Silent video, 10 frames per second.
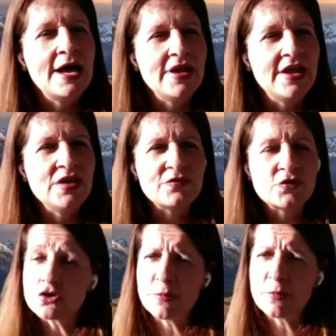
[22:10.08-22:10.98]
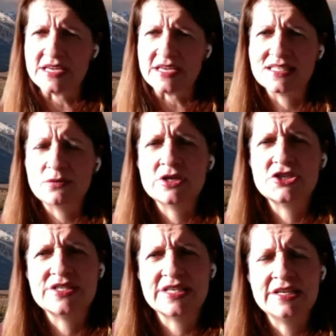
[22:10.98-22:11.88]
And then we've got CropX,
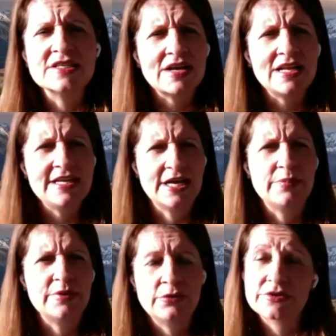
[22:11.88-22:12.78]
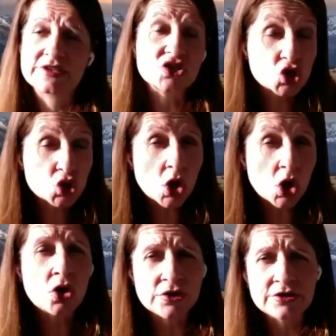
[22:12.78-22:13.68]
which is an Israeli company with a
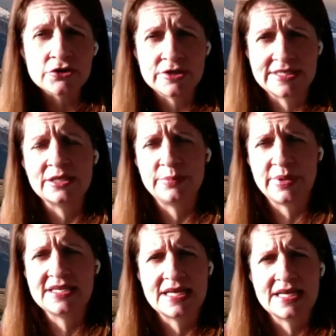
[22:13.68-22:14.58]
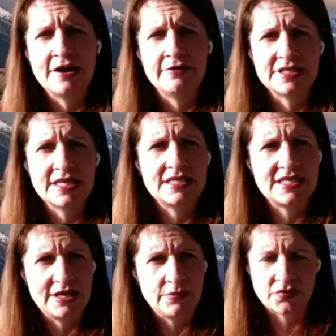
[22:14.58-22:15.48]
strong New Zealand-based R&D
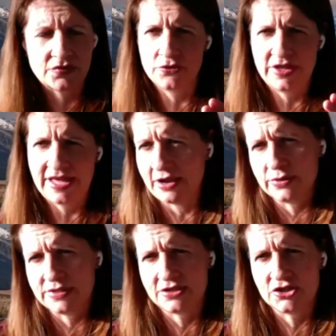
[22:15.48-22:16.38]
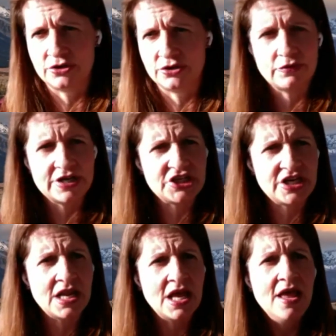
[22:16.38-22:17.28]
team through the acquisition of
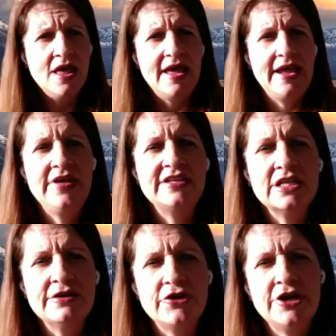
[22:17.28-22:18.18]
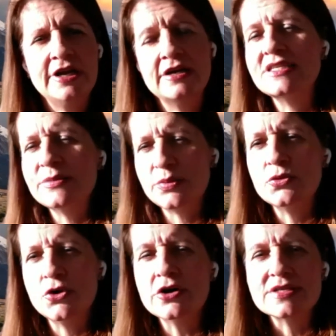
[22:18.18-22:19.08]
Regen, and they're delivering a
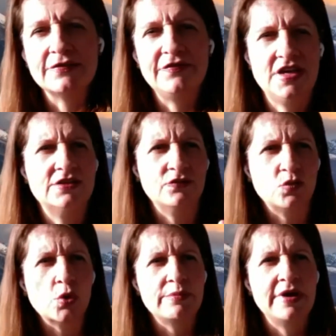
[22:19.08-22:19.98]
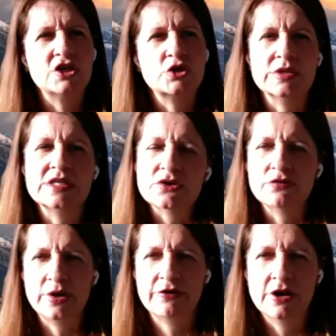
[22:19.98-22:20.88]
simple, cost-effective water management
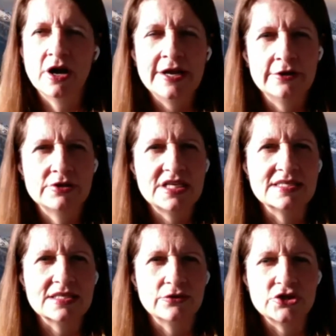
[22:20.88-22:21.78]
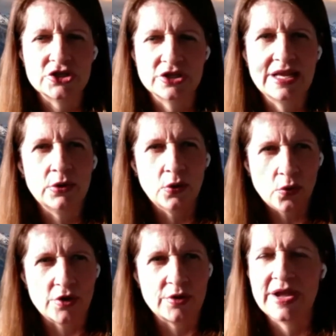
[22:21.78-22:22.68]
software and IoT solution that will
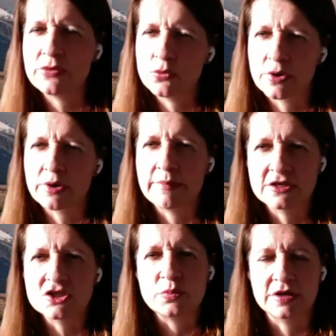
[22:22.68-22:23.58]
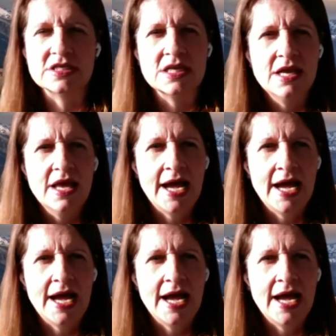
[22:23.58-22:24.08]
automate water management